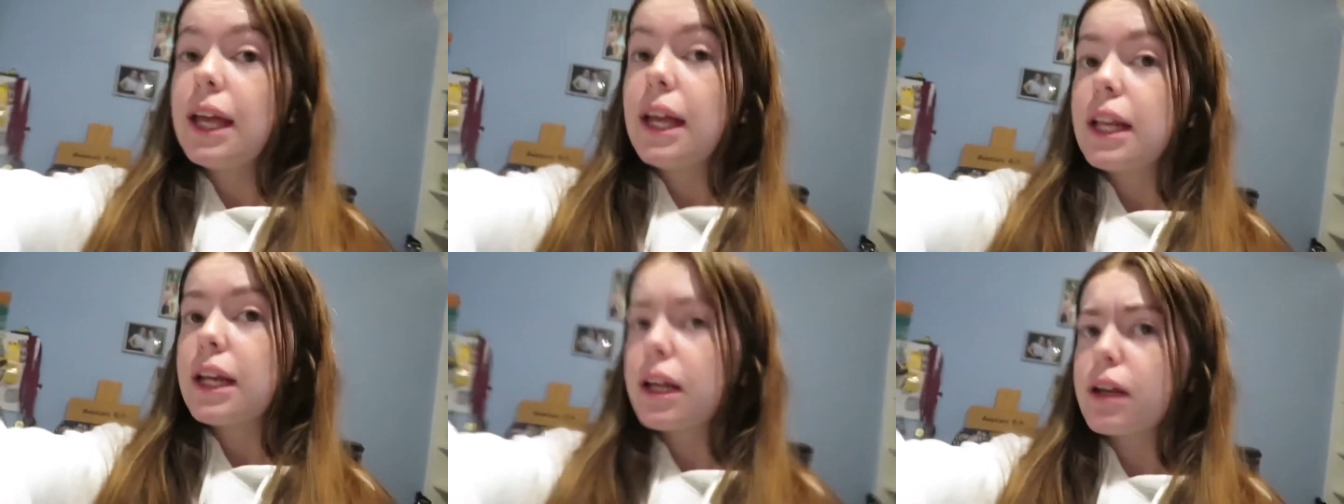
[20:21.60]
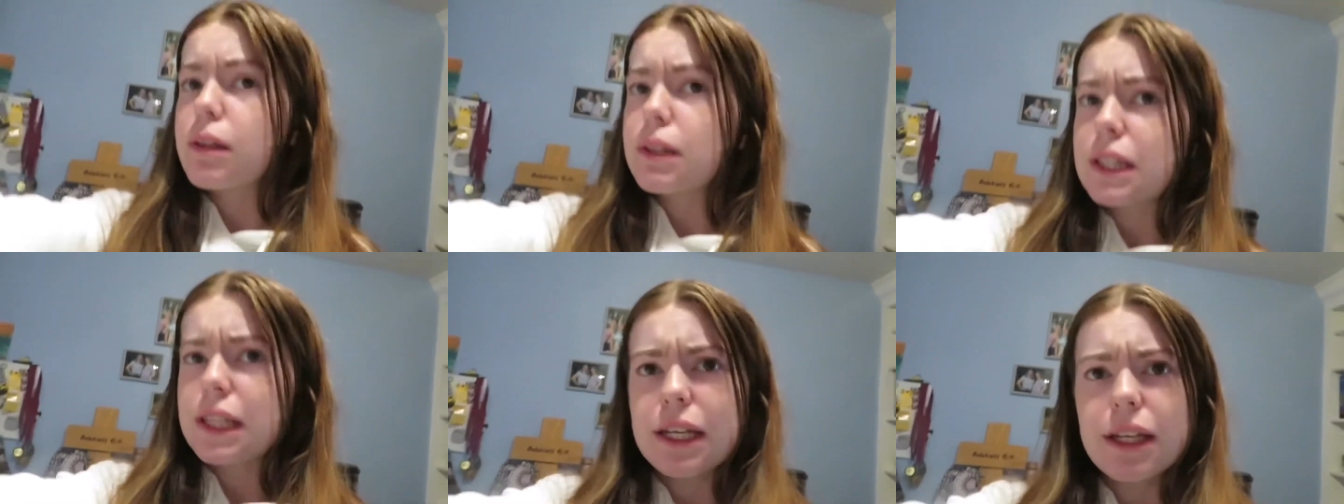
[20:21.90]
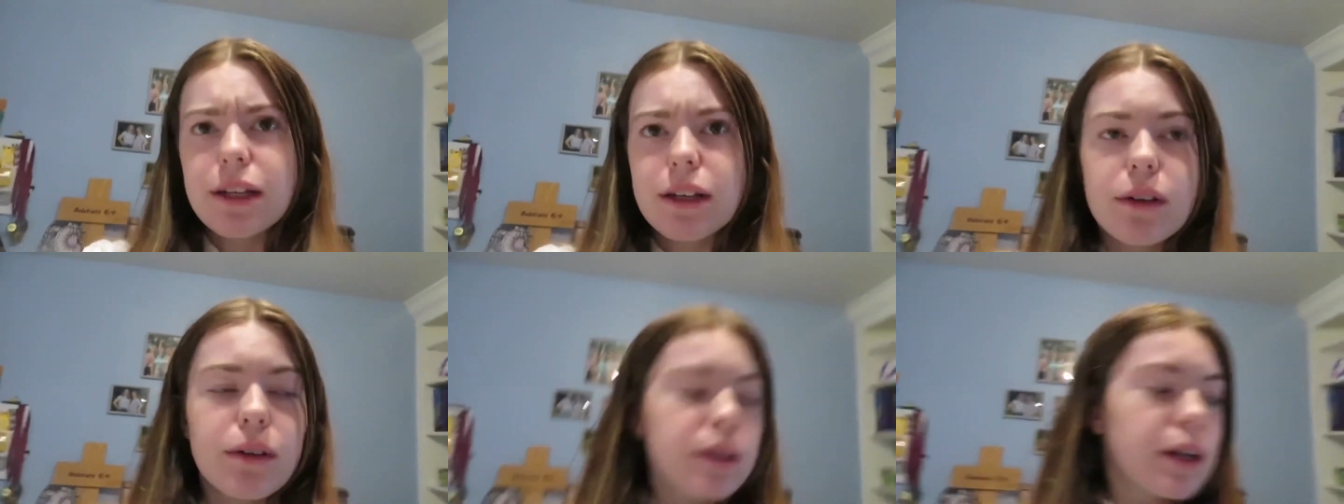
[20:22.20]
I don't
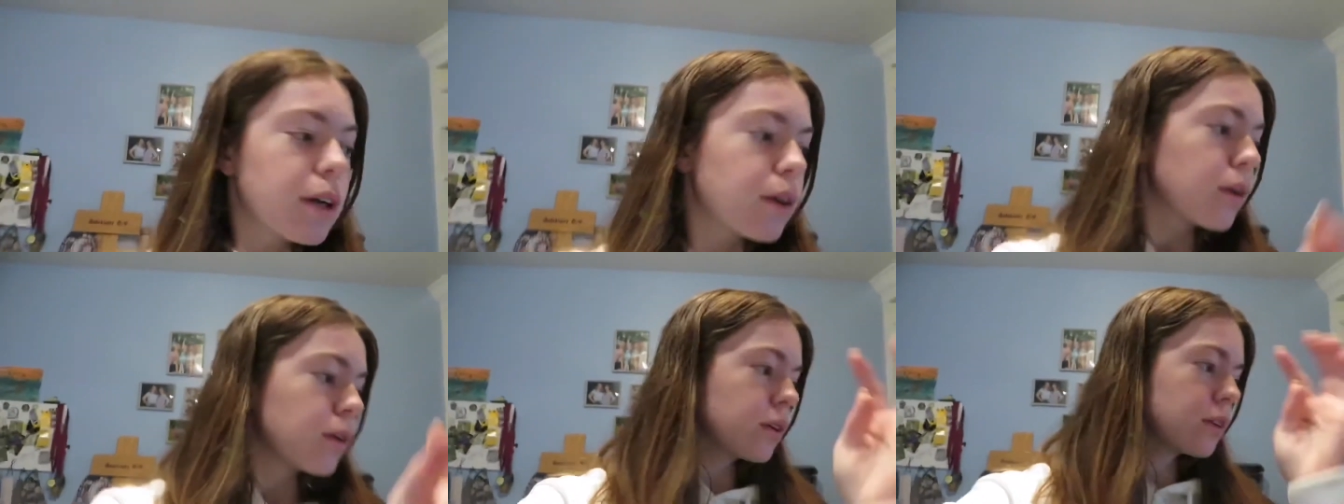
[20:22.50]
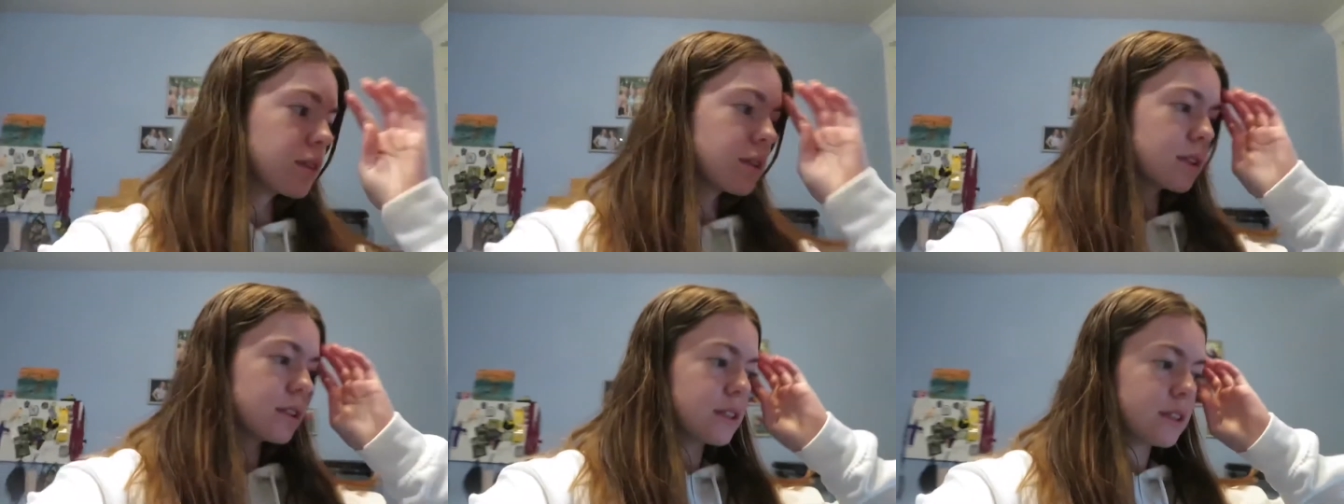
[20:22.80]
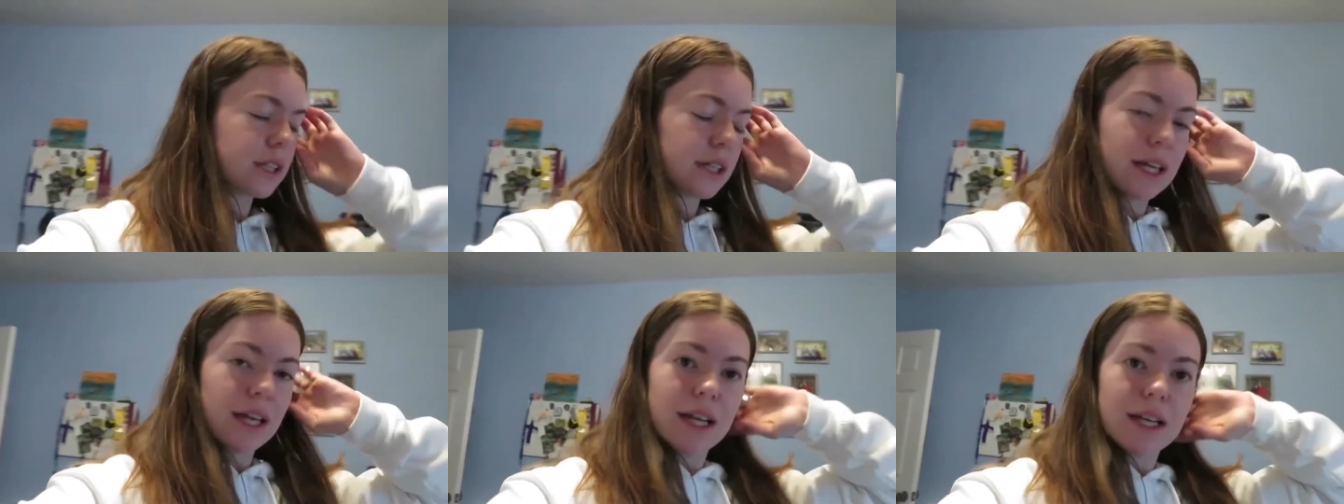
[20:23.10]
think it'll get cold because it's
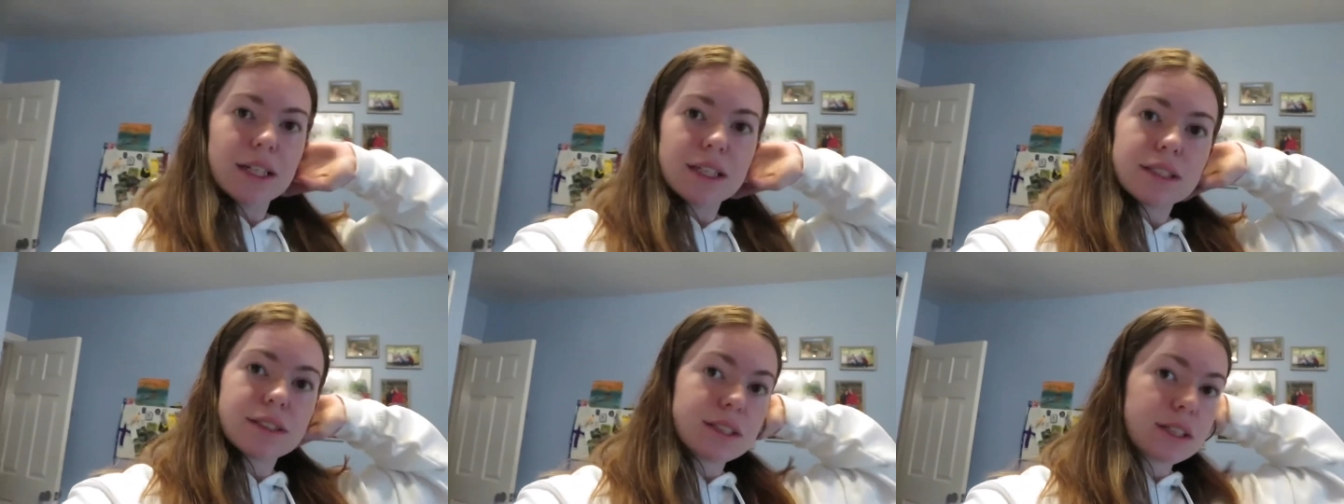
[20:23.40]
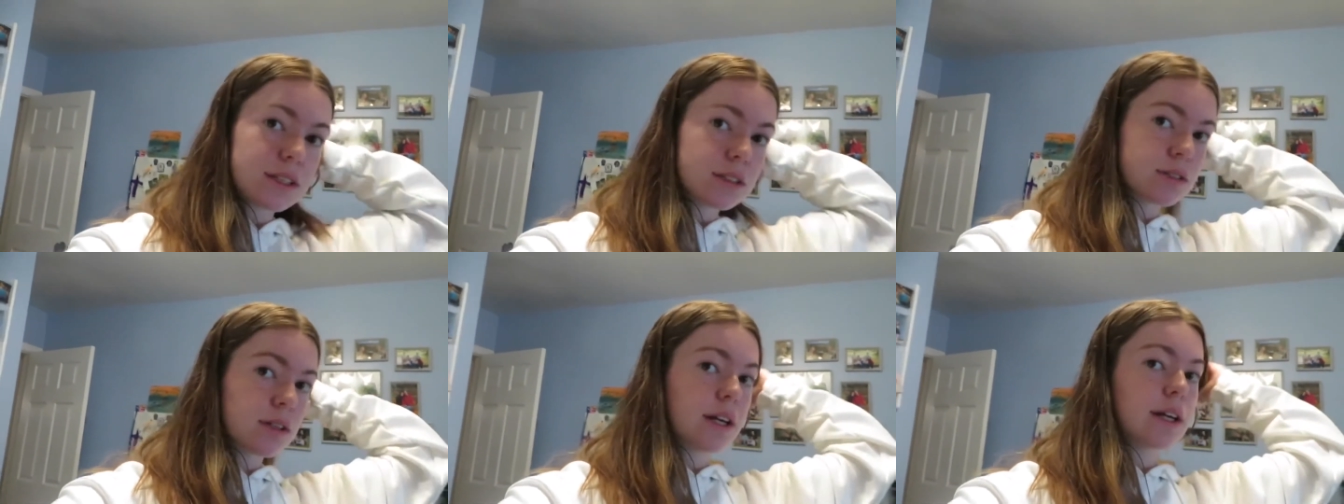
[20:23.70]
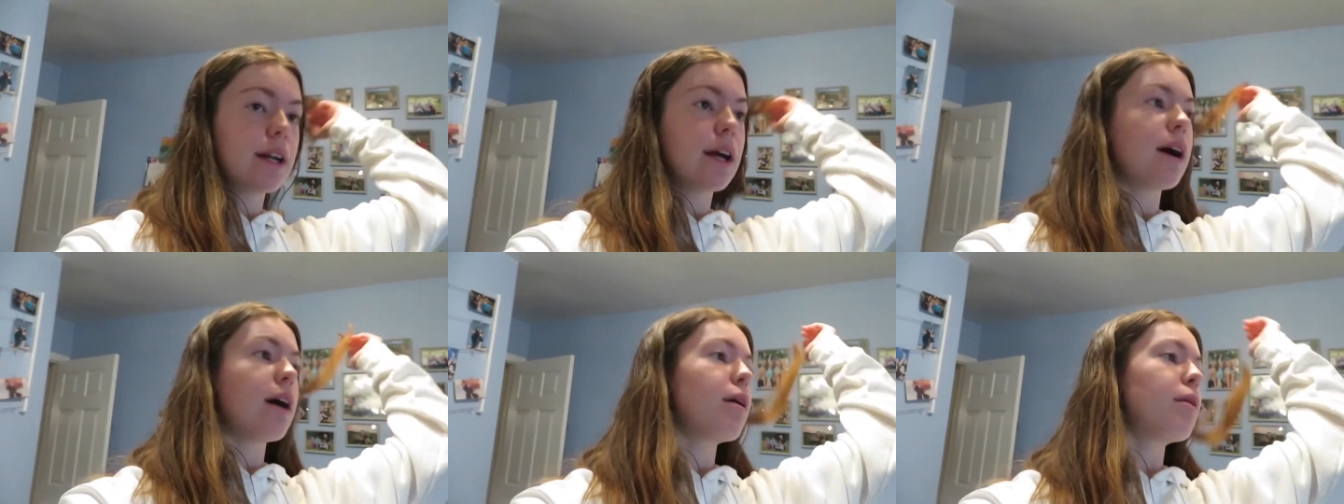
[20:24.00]
like 86 right
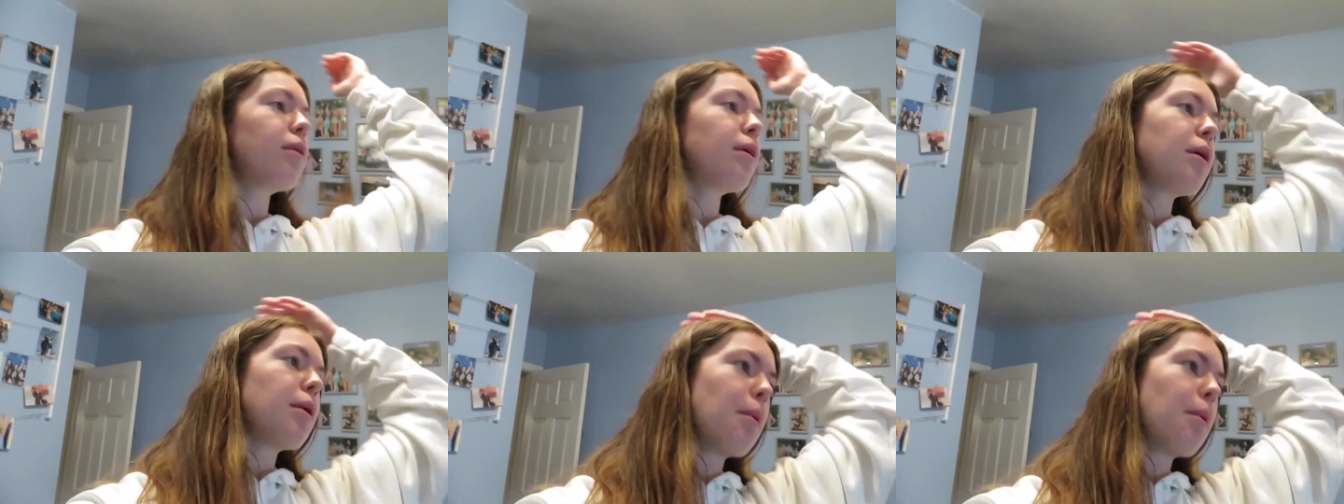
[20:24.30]
now,